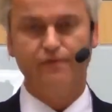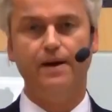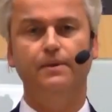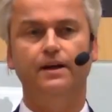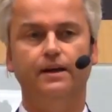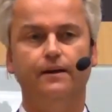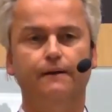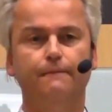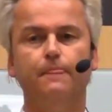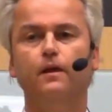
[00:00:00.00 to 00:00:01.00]
a family.
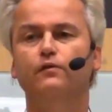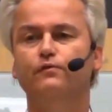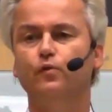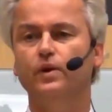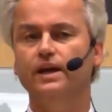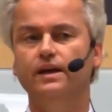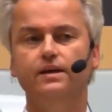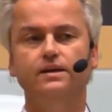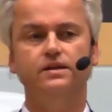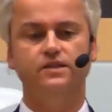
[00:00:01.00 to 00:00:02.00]
A free